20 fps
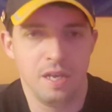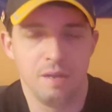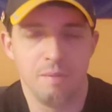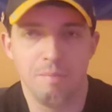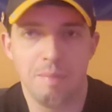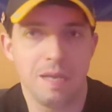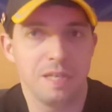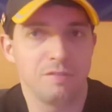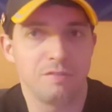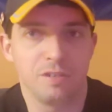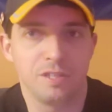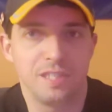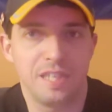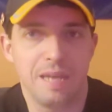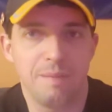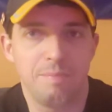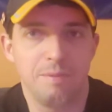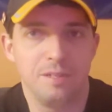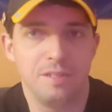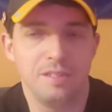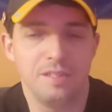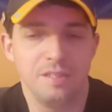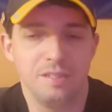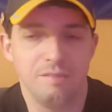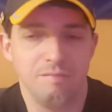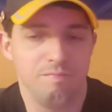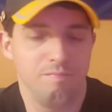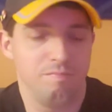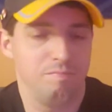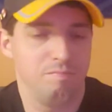Max Verstappen,
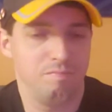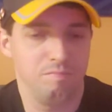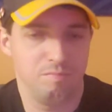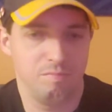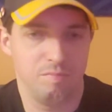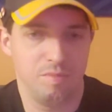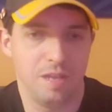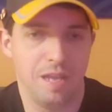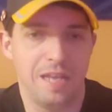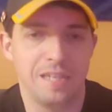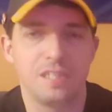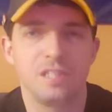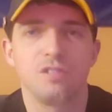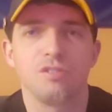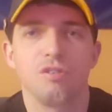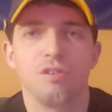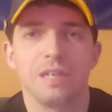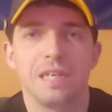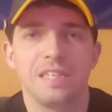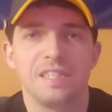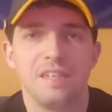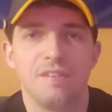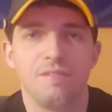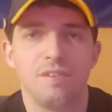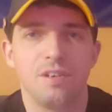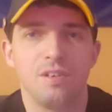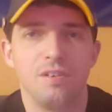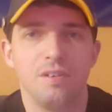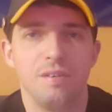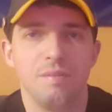as strong as
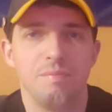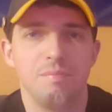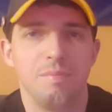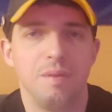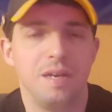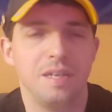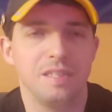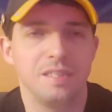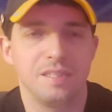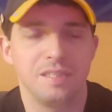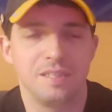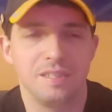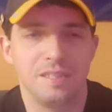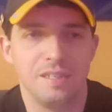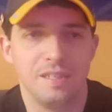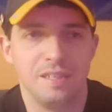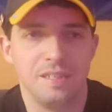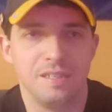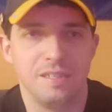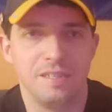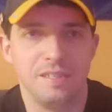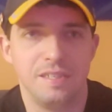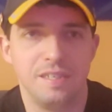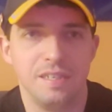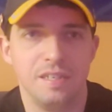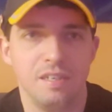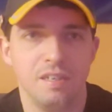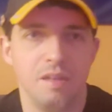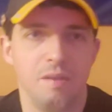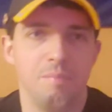ever, but
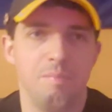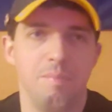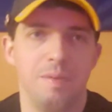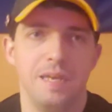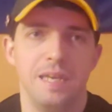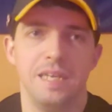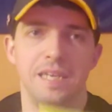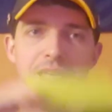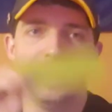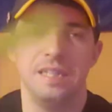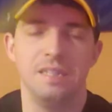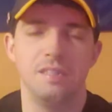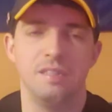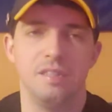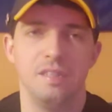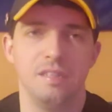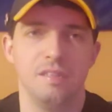still a big